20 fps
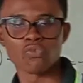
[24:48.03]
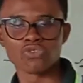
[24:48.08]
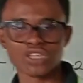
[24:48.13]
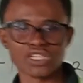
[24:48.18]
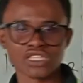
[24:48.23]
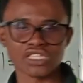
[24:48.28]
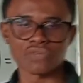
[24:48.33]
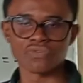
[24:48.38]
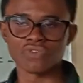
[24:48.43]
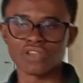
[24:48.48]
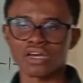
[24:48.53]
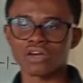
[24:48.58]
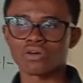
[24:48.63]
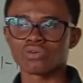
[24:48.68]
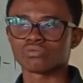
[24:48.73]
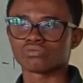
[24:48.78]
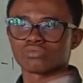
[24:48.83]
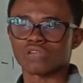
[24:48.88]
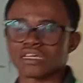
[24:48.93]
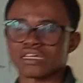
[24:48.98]
positive.
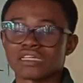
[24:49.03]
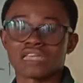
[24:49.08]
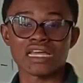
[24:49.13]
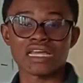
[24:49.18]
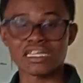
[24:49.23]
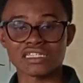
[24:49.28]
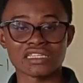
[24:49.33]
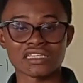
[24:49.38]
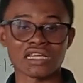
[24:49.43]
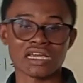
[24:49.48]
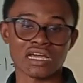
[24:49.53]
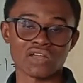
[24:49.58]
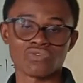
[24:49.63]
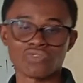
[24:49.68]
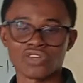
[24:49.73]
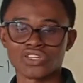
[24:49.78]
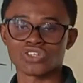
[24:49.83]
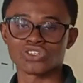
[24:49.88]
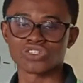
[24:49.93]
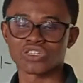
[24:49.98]
Now, that's the kind of
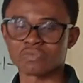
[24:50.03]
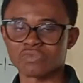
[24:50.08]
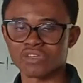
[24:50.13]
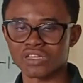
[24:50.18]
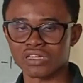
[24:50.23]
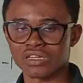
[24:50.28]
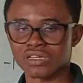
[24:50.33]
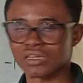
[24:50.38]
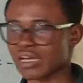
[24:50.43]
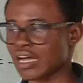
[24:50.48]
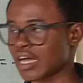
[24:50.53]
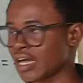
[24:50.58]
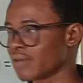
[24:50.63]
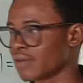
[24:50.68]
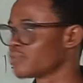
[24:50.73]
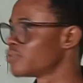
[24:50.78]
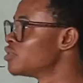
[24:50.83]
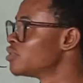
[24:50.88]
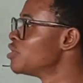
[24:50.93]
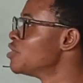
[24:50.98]
relationship they
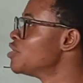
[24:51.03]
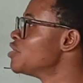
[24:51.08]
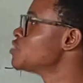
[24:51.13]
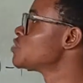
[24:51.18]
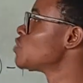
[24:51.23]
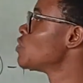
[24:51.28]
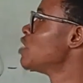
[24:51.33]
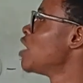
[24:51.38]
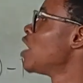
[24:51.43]
have. So